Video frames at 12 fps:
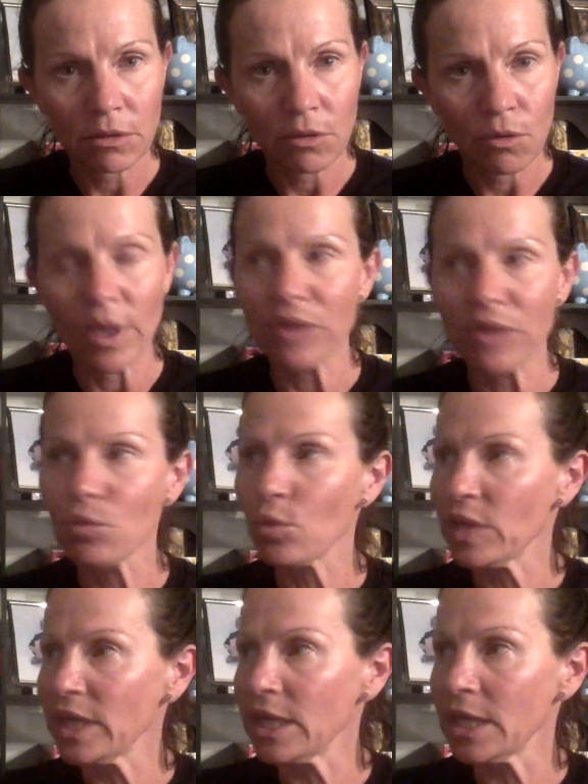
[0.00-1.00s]
when
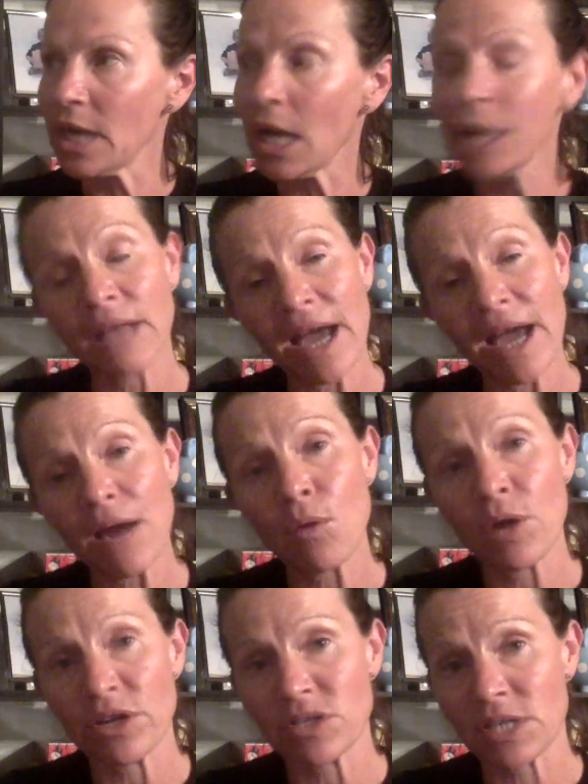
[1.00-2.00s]
we allow
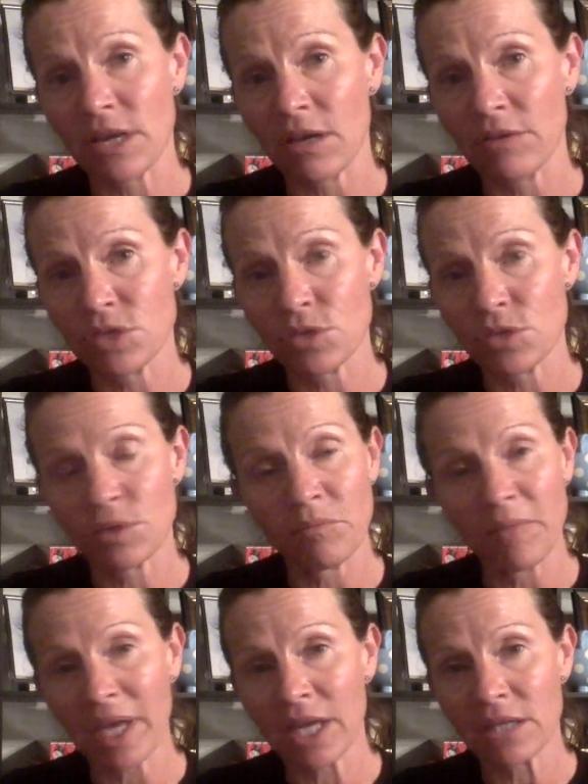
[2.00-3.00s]
ourselves to
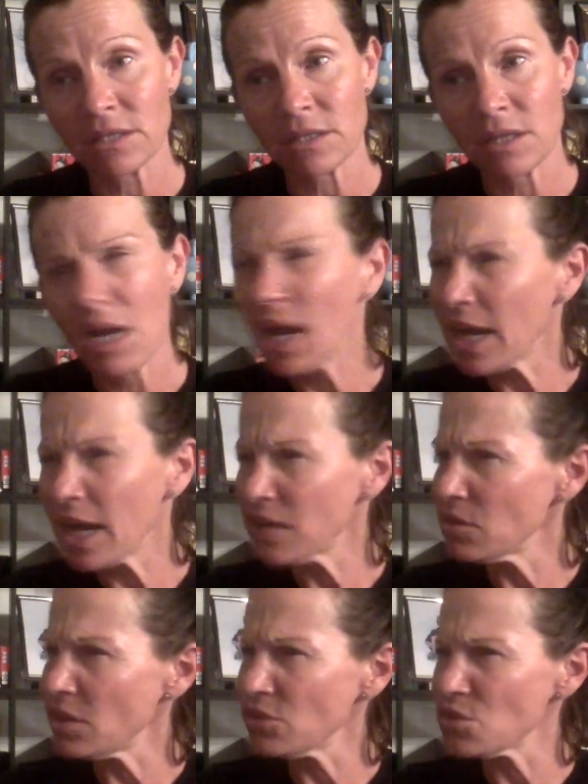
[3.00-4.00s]
admit, I
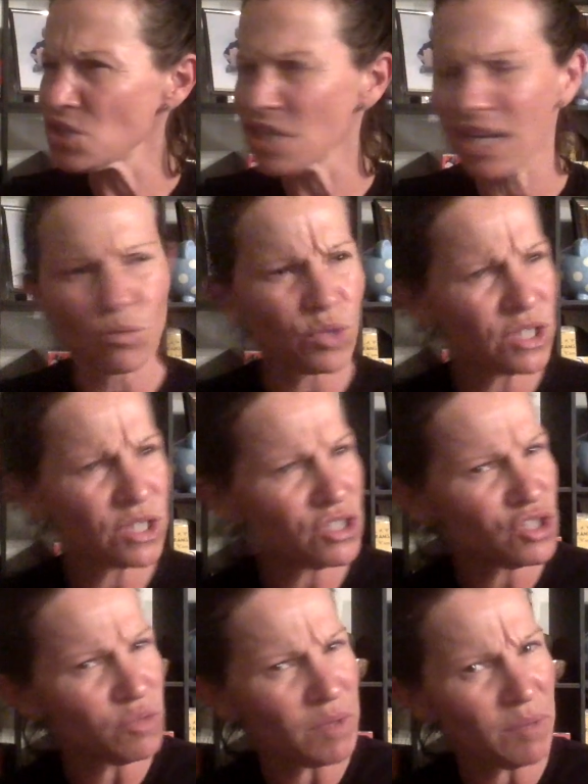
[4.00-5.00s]
don't understand. What did
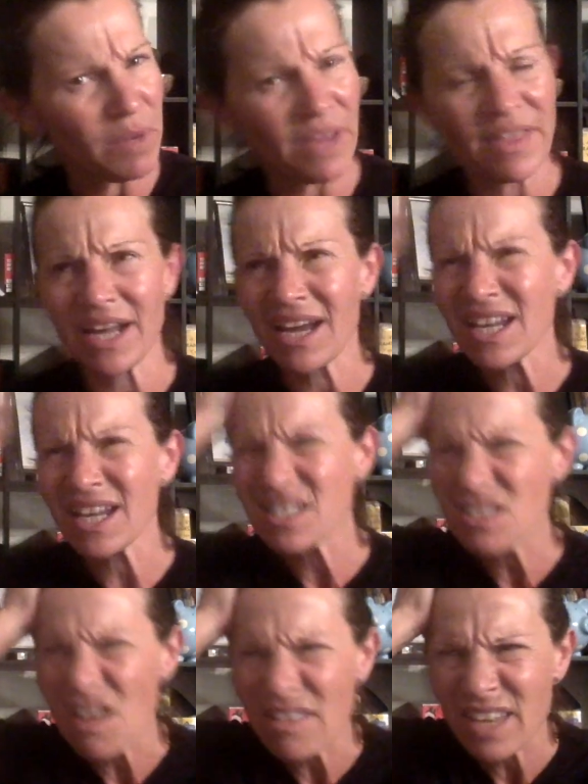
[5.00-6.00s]
you mean by that? I
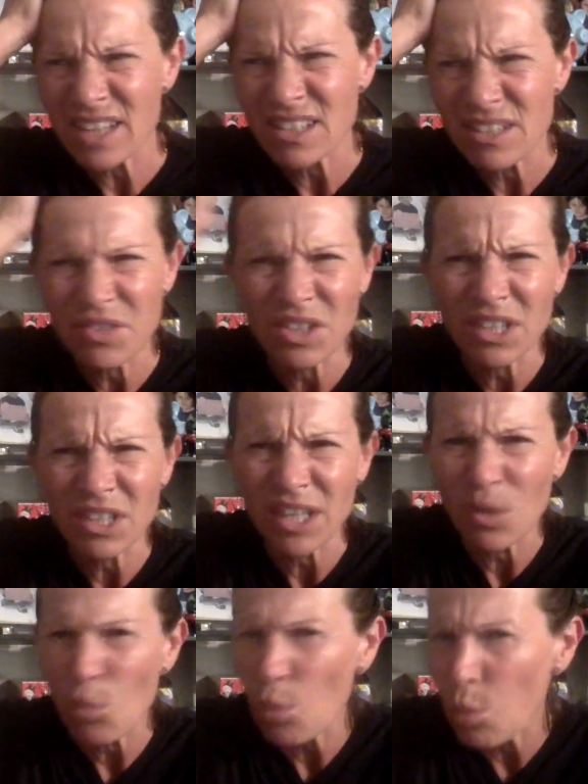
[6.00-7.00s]
saw that
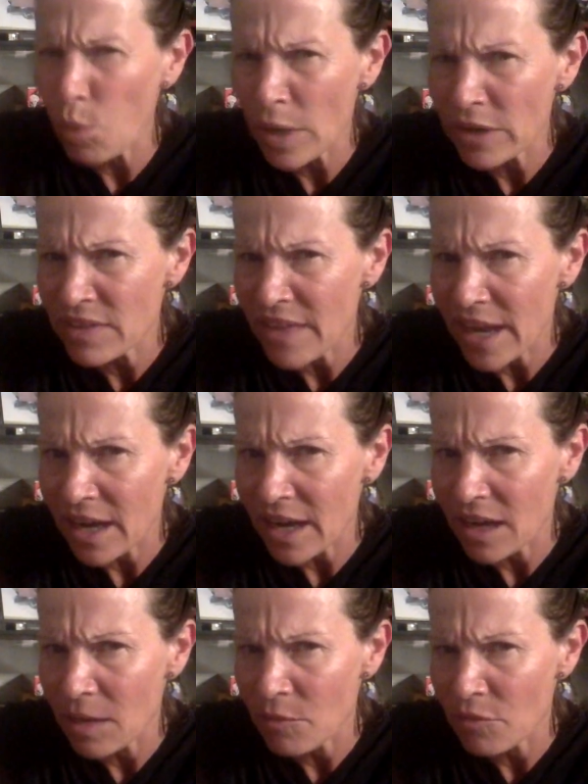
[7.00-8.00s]
differently. Where did that
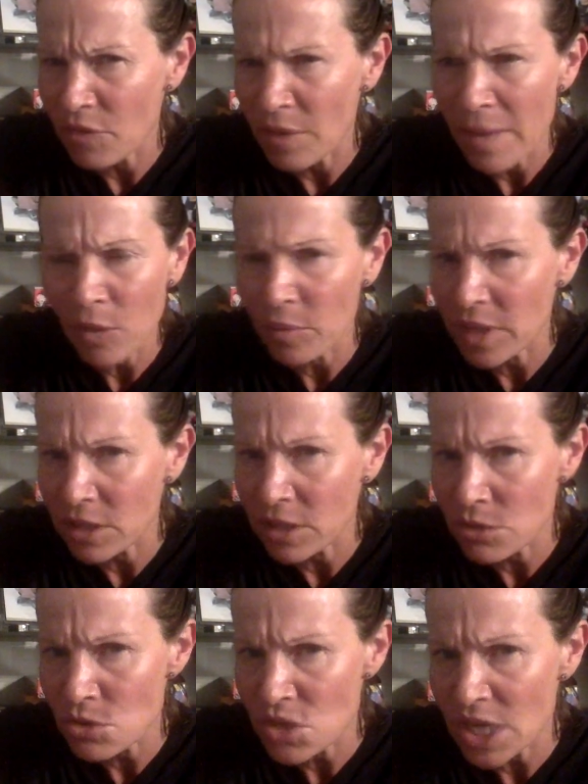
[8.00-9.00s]
come from? Help me
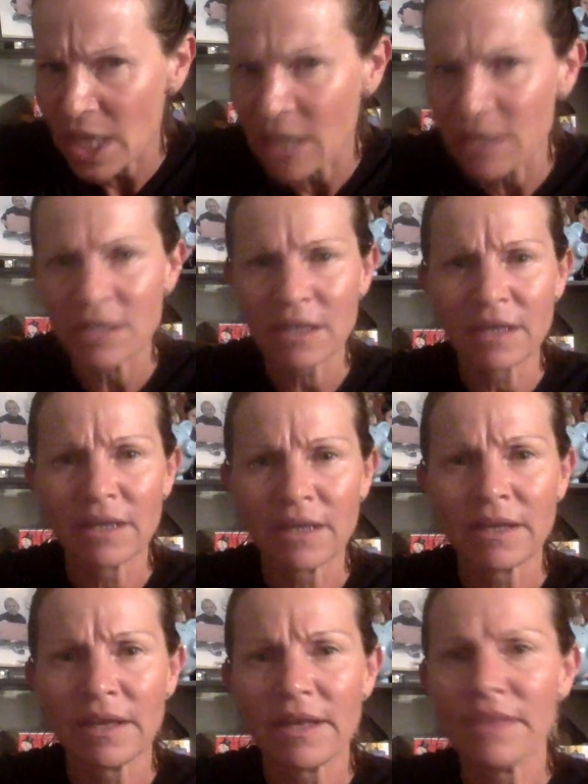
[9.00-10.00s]
understand.
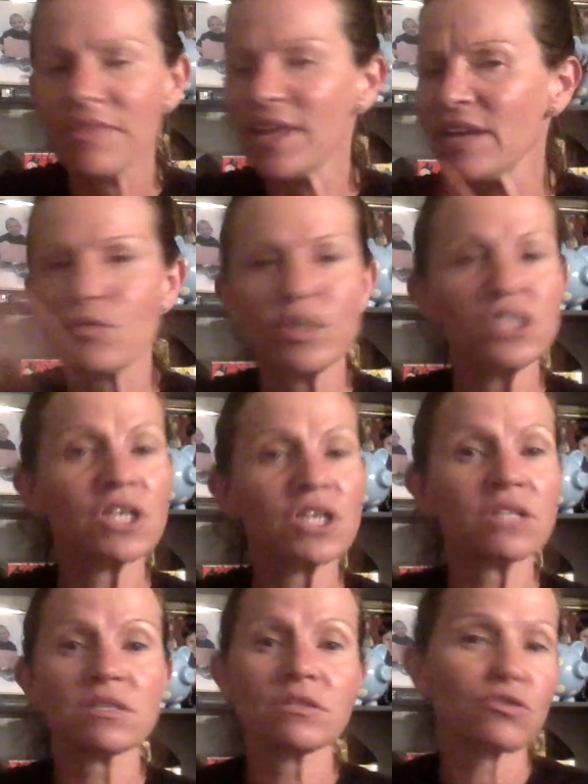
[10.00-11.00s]
Than if we
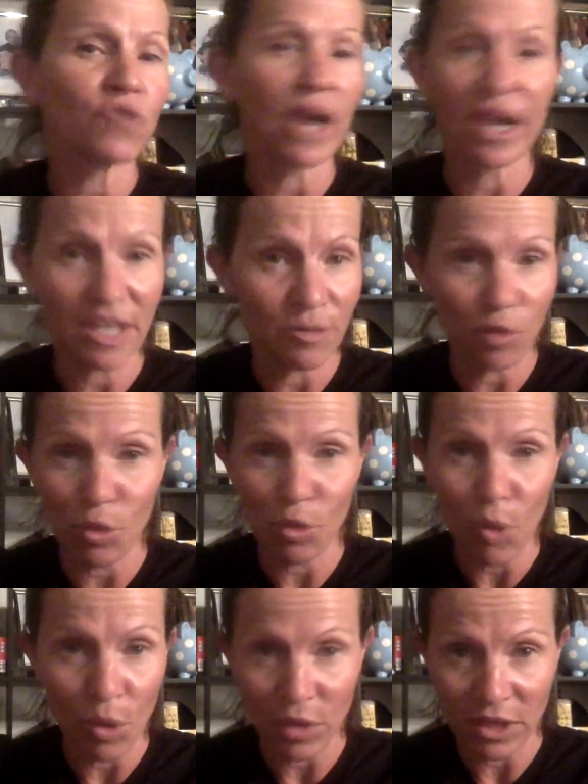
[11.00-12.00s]
just try and keep
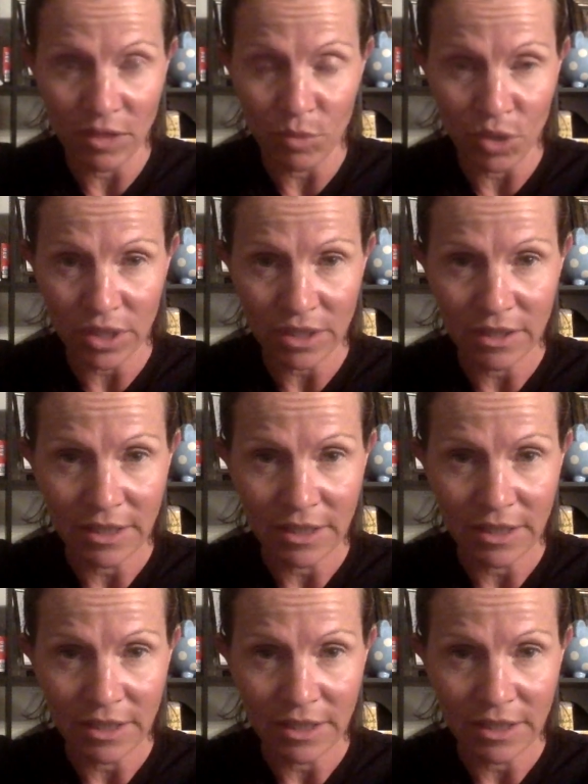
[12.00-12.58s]
quoting the book.